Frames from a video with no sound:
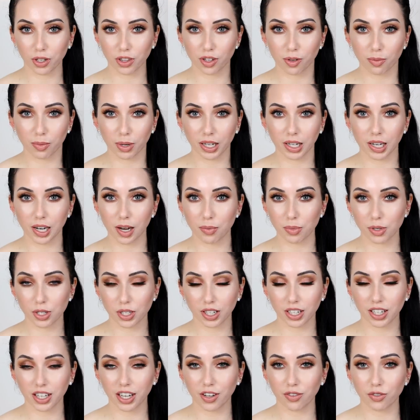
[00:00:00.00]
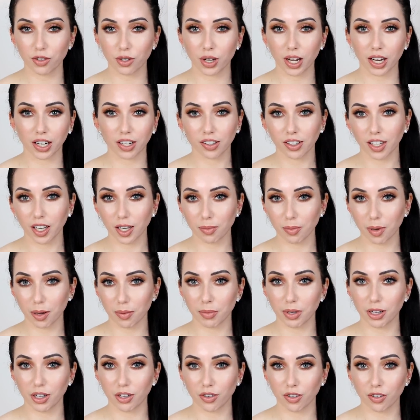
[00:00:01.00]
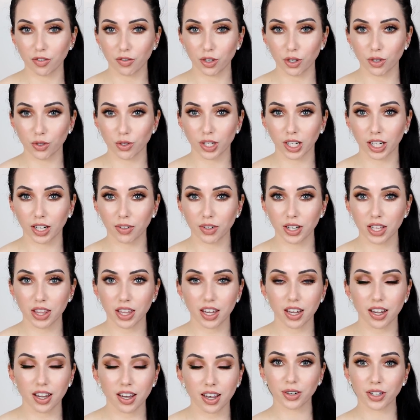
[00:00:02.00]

worth your money. I'm just going to give you kind of like my mini reviews on everything.